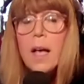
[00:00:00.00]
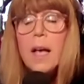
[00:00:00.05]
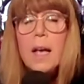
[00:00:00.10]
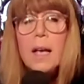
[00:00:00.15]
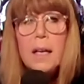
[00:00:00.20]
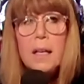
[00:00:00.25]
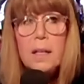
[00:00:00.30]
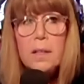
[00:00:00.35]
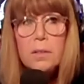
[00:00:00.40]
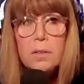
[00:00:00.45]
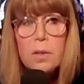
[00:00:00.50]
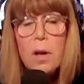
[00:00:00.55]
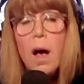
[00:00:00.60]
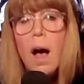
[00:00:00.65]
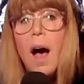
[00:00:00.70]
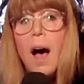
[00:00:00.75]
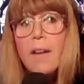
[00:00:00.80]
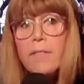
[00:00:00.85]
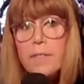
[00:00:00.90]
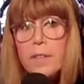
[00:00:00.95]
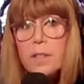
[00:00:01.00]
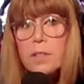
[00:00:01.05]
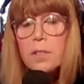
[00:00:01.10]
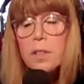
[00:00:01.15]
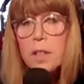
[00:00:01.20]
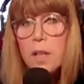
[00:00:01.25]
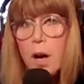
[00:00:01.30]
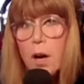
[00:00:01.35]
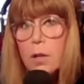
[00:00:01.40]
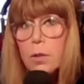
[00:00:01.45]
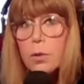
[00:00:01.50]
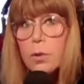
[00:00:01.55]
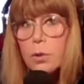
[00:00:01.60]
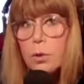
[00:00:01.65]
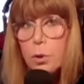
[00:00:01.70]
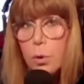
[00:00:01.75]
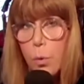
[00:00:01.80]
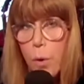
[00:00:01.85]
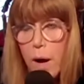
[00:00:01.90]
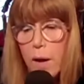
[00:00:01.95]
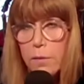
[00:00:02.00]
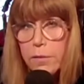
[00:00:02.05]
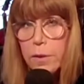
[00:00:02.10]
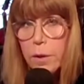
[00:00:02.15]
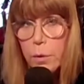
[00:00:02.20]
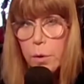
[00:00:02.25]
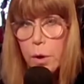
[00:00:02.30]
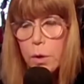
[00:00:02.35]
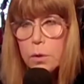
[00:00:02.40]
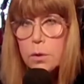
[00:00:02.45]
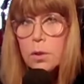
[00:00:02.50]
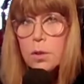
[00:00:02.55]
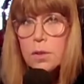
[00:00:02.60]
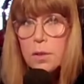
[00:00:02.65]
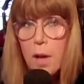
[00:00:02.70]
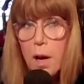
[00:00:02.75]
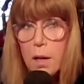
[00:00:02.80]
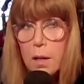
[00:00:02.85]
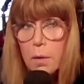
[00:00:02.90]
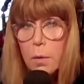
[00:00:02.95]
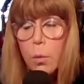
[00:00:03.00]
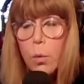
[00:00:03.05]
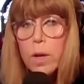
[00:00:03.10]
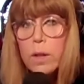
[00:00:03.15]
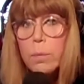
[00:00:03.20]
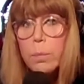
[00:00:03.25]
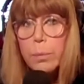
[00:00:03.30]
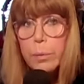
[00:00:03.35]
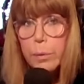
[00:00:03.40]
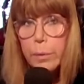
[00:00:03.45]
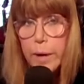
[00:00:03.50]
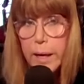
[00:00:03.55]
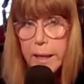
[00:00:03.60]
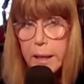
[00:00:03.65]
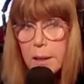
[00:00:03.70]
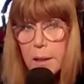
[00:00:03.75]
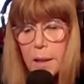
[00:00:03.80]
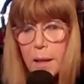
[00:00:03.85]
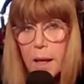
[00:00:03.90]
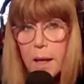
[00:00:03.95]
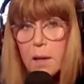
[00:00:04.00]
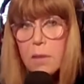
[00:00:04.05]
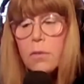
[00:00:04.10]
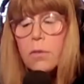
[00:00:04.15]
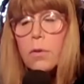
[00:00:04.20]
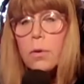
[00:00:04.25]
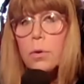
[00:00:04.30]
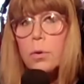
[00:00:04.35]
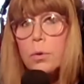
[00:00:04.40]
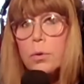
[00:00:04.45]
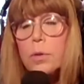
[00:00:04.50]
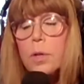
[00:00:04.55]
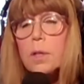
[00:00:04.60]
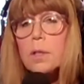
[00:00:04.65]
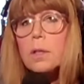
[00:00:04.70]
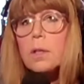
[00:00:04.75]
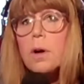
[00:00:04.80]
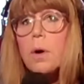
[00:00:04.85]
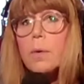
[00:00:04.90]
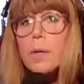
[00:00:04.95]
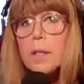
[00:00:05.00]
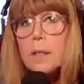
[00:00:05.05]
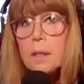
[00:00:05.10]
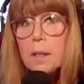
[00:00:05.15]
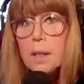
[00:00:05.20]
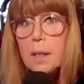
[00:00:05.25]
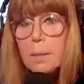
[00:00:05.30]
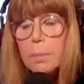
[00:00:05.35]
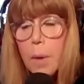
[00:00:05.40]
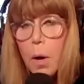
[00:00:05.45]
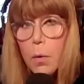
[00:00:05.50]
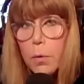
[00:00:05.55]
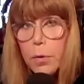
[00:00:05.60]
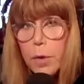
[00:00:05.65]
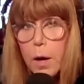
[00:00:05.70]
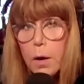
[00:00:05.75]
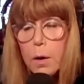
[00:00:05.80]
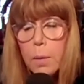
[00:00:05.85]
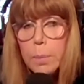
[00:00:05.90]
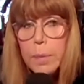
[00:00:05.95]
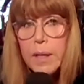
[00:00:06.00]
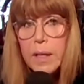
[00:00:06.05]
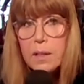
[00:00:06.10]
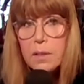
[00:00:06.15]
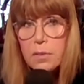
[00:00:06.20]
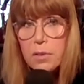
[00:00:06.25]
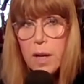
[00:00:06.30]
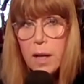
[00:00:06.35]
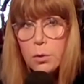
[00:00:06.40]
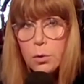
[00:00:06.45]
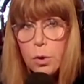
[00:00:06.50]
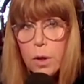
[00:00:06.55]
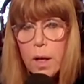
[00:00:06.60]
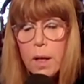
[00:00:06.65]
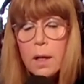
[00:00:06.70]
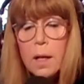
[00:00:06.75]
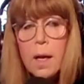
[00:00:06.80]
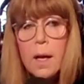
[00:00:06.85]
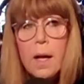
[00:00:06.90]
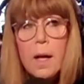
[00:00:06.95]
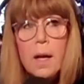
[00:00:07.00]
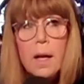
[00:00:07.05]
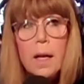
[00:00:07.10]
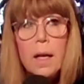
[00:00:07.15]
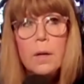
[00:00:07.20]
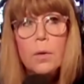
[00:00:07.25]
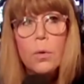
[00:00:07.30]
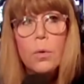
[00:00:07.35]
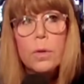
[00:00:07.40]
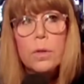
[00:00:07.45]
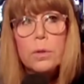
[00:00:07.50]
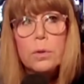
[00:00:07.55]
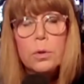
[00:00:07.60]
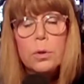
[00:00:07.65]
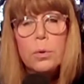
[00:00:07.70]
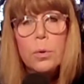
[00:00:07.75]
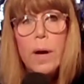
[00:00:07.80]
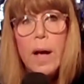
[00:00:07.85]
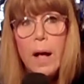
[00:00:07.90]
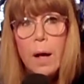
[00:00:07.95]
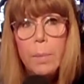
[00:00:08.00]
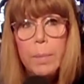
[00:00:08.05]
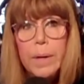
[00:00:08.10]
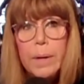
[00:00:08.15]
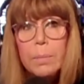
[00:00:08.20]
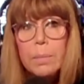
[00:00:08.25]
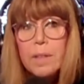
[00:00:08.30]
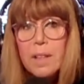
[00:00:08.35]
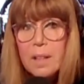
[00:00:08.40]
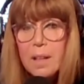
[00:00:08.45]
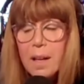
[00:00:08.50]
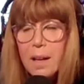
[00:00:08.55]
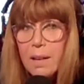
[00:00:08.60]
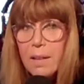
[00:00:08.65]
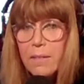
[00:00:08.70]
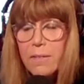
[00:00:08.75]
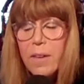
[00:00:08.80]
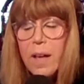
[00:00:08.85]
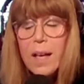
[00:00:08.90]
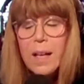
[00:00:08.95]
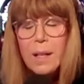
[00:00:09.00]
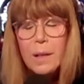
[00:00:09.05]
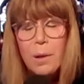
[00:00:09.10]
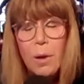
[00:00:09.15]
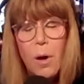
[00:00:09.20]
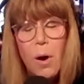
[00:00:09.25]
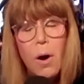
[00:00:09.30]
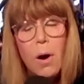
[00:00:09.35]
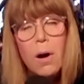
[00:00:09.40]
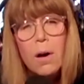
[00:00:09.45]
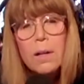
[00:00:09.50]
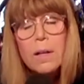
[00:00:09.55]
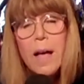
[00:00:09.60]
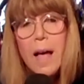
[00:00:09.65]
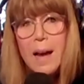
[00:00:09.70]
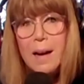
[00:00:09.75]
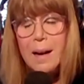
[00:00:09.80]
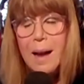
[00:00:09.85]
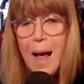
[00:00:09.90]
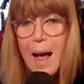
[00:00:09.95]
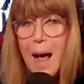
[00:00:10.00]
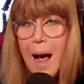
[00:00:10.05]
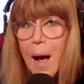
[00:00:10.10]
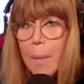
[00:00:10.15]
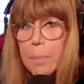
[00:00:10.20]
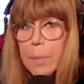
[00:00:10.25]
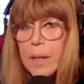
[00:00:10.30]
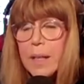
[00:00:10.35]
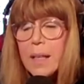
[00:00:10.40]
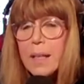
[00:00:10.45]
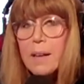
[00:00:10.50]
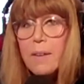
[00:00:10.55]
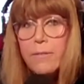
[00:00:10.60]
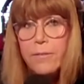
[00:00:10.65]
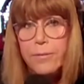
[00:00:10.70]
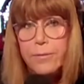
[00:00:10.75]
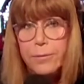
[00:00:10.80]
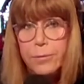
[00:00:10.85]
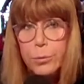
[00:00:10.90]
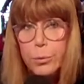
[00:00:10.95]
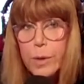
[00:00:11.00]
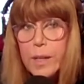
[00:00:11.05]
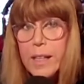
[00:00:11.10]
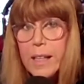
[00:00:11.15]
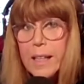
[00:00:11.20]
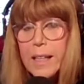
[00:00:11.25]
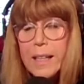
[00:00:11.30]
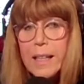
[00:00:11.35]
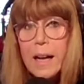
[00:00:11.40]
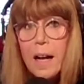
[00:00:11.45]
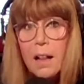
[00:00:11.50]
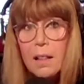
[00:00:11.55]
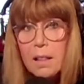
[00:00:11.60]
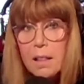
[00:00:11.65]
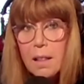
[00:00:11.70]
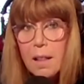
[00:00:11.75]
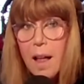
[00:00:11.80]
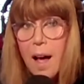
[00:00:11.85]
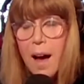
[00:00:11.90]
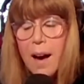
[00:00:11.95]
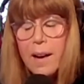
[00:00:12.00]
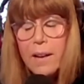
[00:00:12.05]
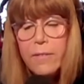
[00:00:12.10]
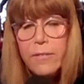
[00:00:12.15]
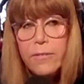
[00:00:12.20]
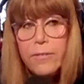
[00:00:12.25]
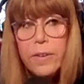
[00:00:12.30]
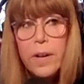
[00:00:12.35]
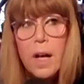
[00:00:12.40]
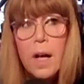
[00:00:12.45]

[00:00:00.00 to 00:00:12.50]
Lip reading: his obviously under 12-year-old son with brain cancer who's undergoing chemotherapy, etc., in order to help him live a long and happy, free life,